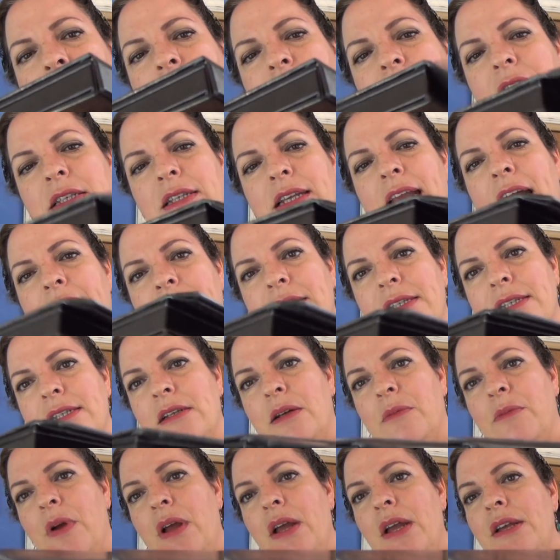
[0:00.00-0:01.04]
It's got
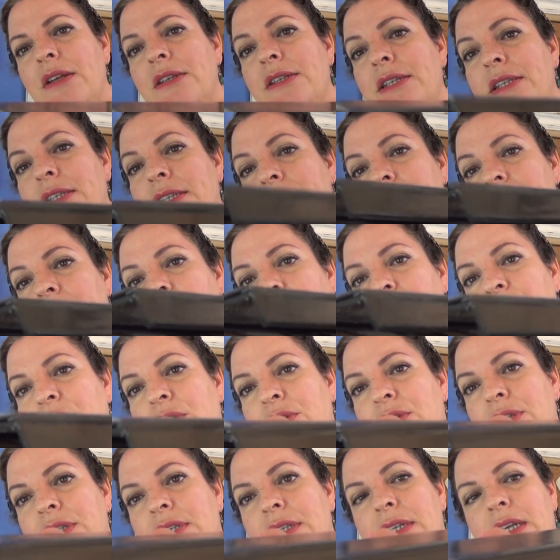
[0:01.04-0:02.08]
some
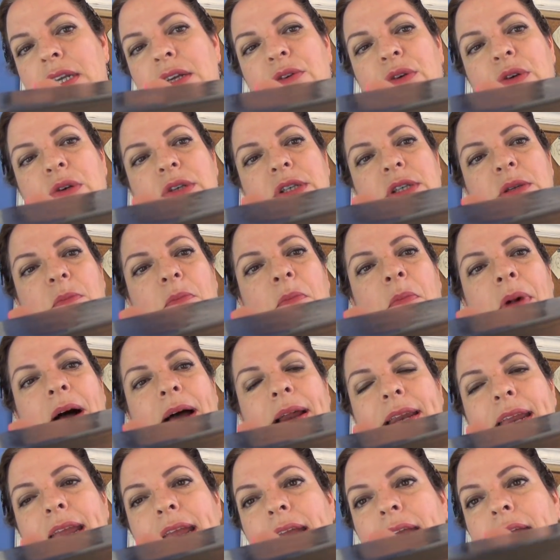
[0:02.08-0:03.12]
serious, serious
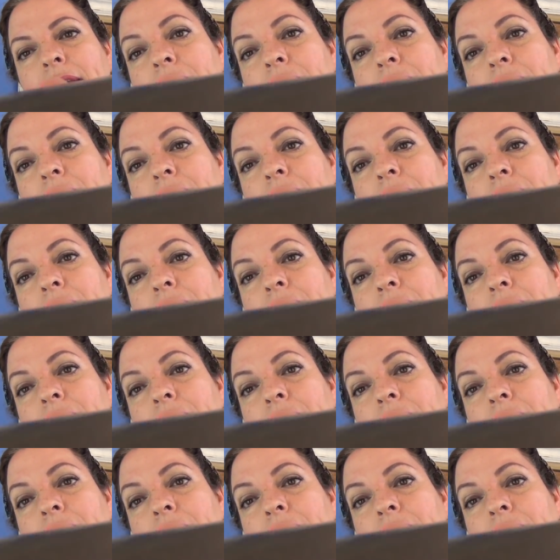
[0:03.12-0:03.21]
money